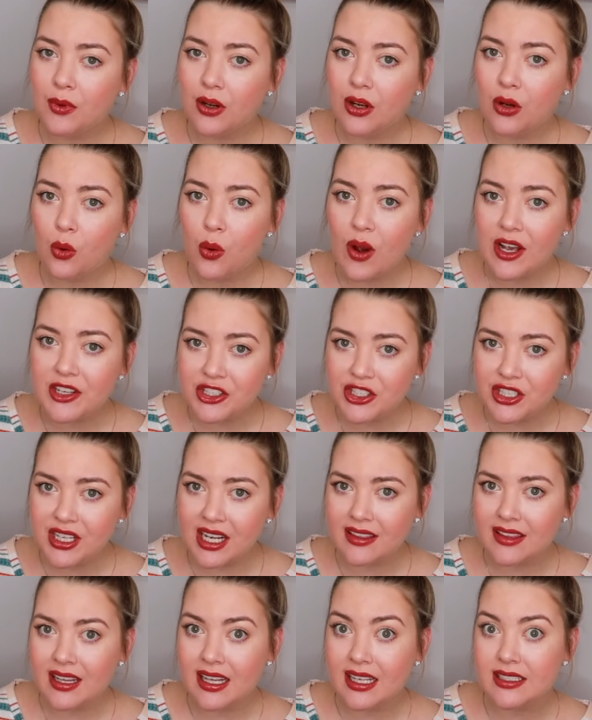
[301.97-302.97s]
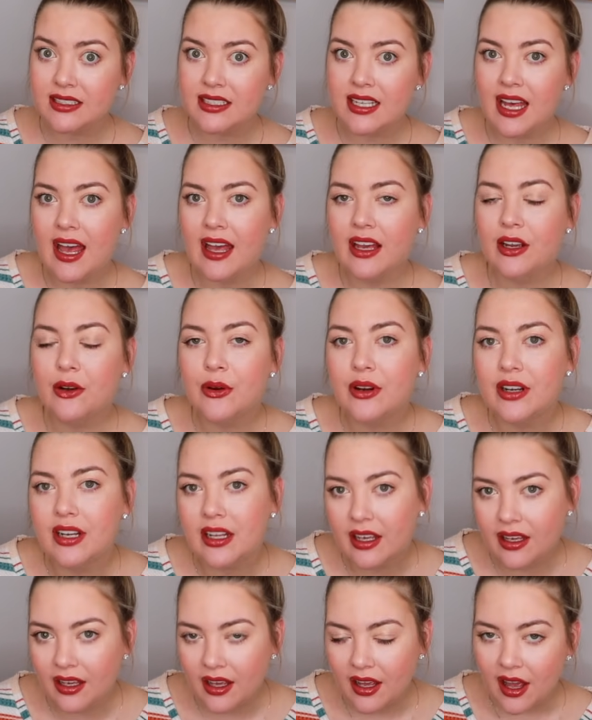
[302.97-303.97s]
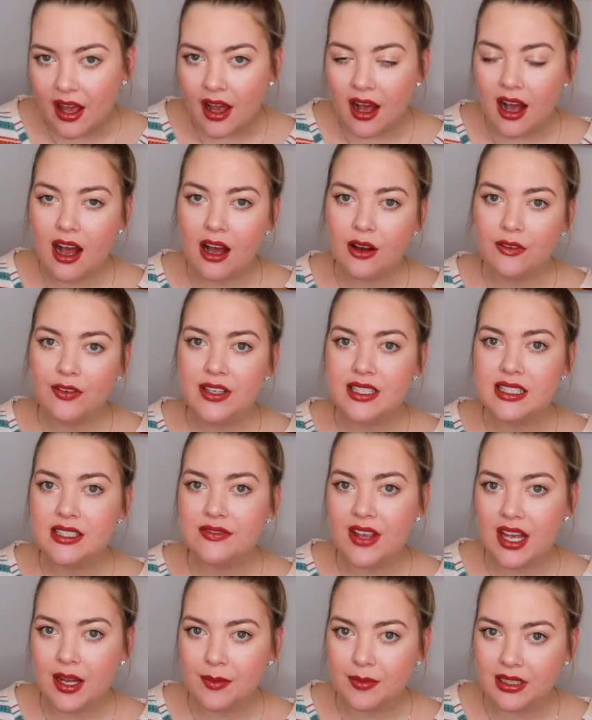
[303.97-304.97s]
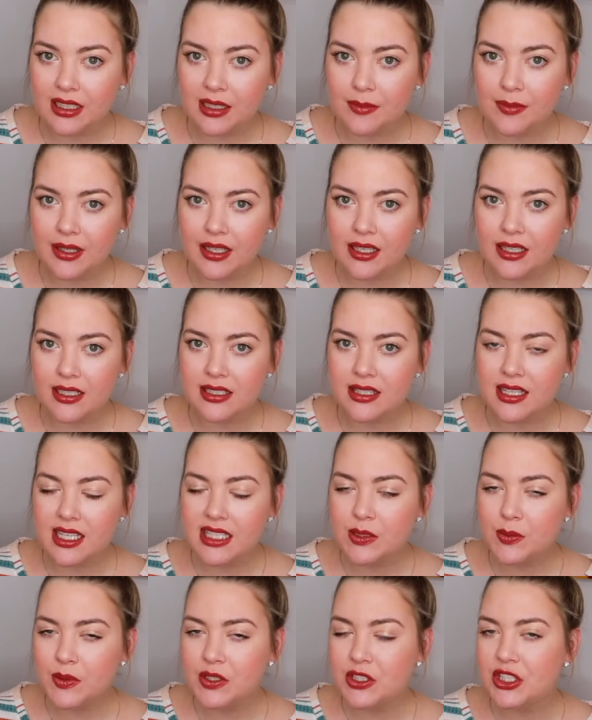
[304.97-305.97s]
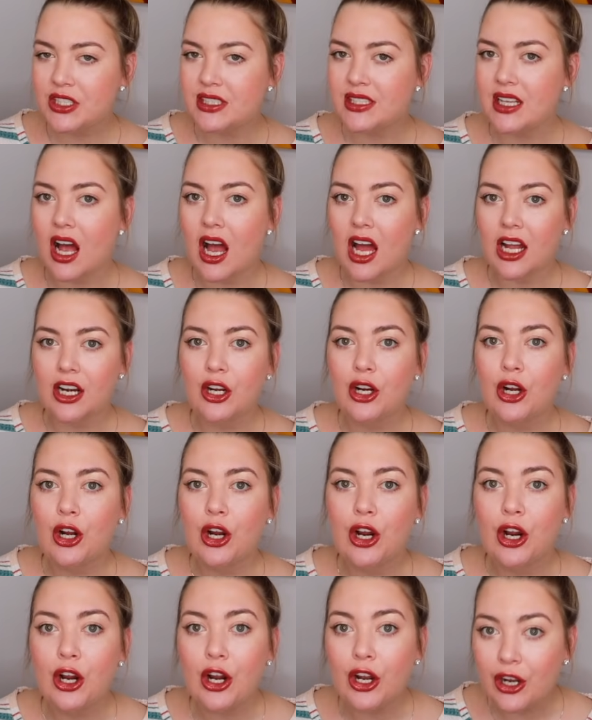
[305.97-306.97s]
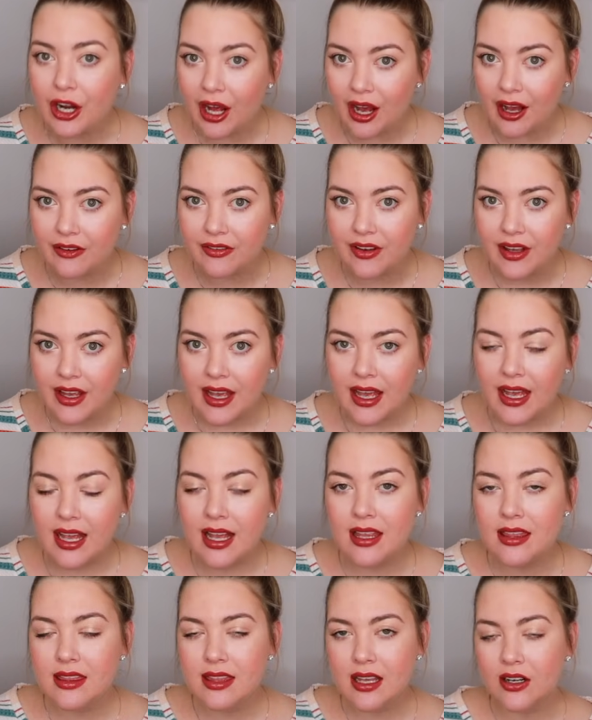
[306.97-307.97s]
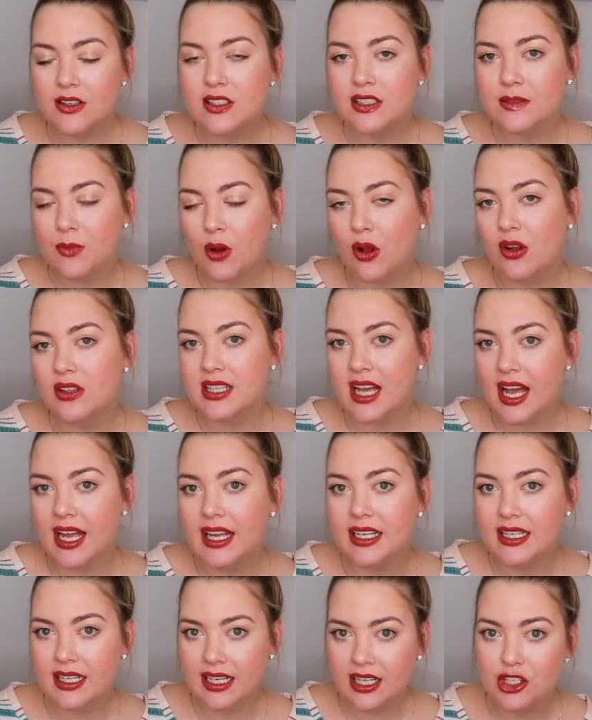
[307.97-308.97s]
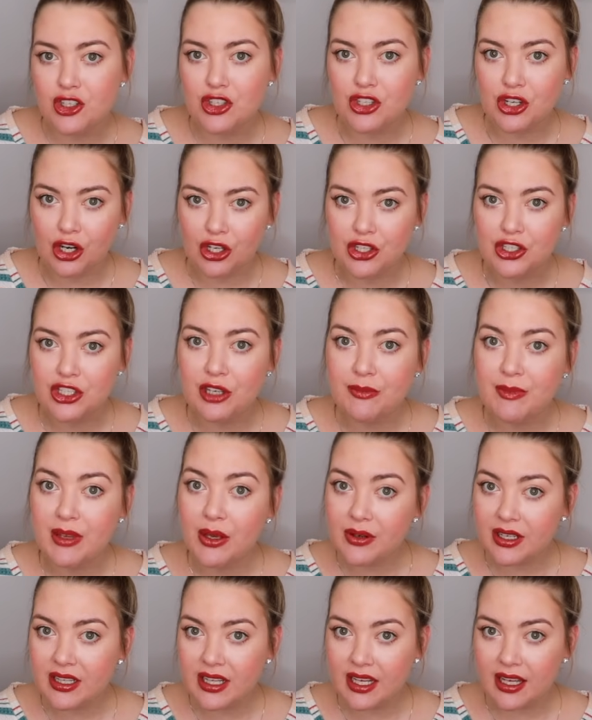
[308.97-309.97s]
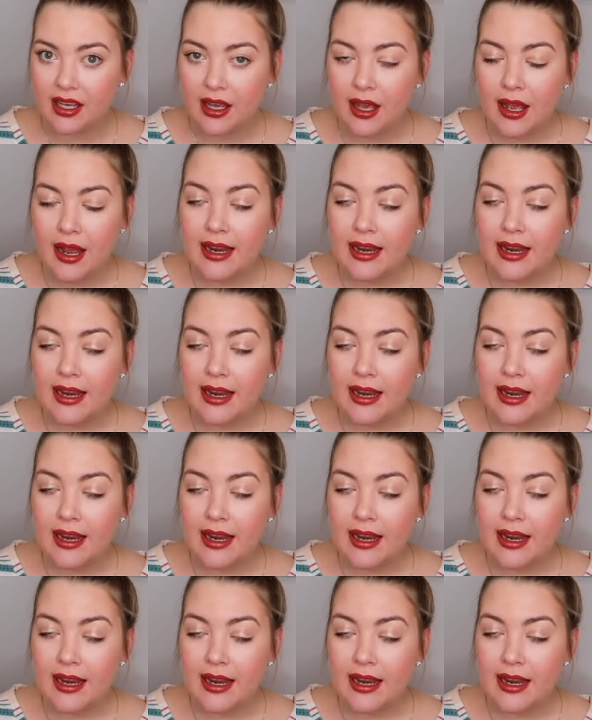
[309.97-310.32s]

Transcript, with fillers: were questioning the integrity of his family because this was just unheard of in their small, tight-knit church community.